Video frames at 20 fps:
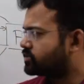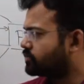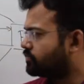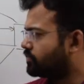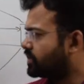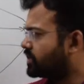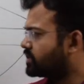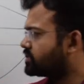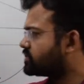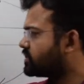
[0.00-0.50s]
So
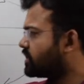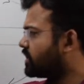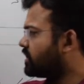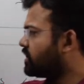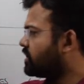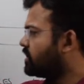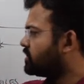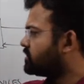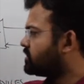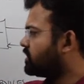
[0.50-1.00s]
we can say
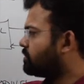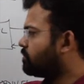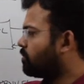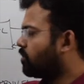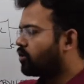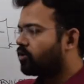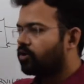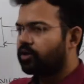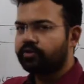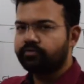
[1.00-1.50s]
that
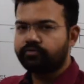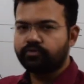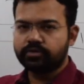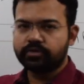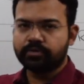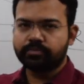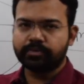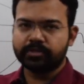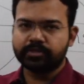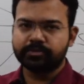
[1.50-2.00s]
borrowing for
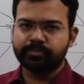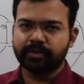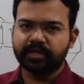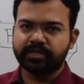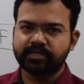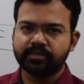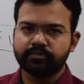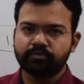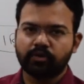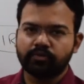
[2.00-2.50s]
the
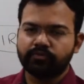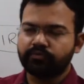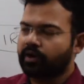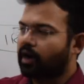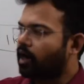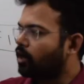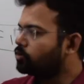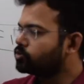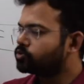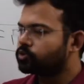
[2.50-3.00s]
perspective of
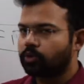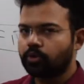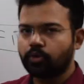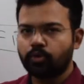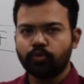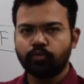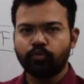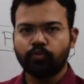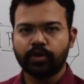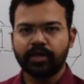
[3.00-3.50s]
house
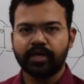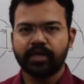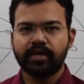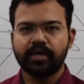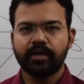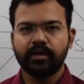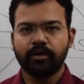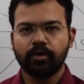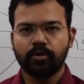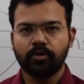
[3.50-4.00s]
loan,
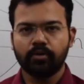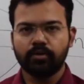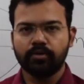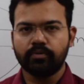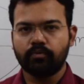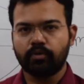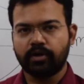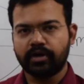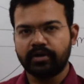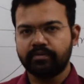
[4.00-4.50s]
vehicle
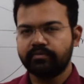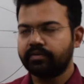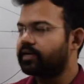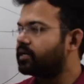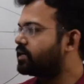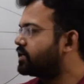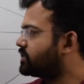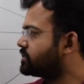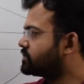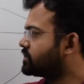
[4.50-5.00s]
loan, whatever
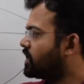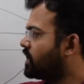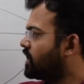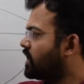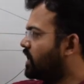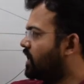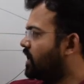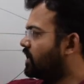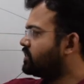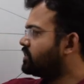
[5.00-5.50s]
it is,
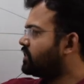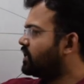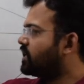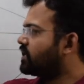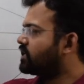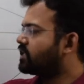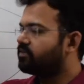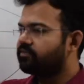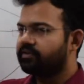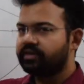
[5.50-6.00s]
and they
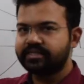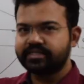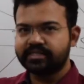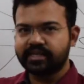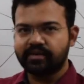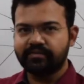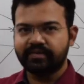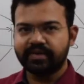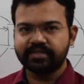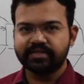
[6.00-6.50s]
are giving
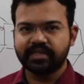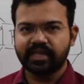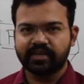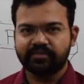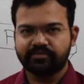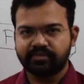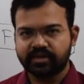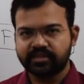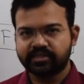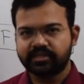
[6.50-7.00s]
savings
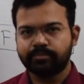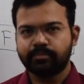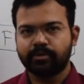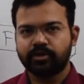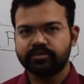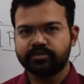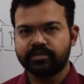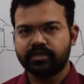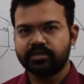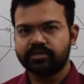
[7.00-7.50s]
like fixed
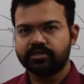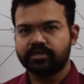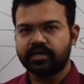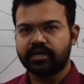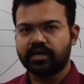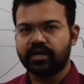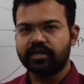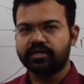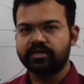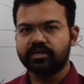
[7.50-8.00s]
deposit,
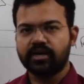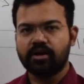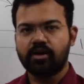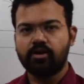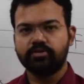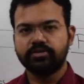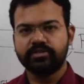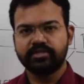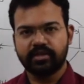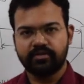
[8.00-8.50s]
current
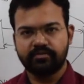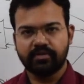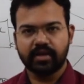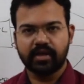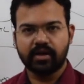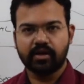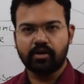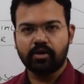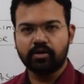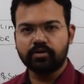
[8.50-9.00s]
account, saving
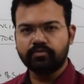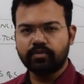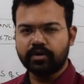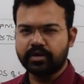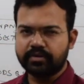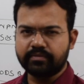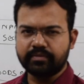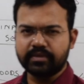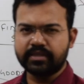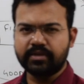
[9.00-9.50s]
account,
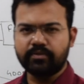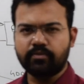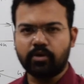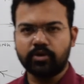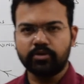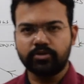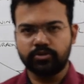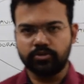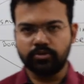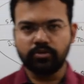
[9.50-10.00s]
whatever they
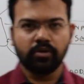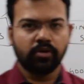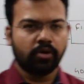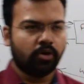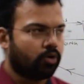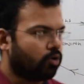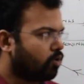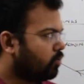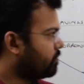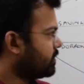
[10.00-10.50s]
want to
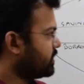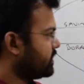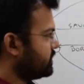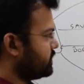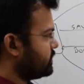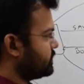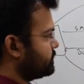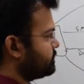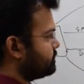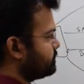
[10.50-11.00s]
open
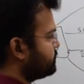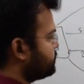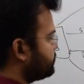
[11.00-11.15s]
it.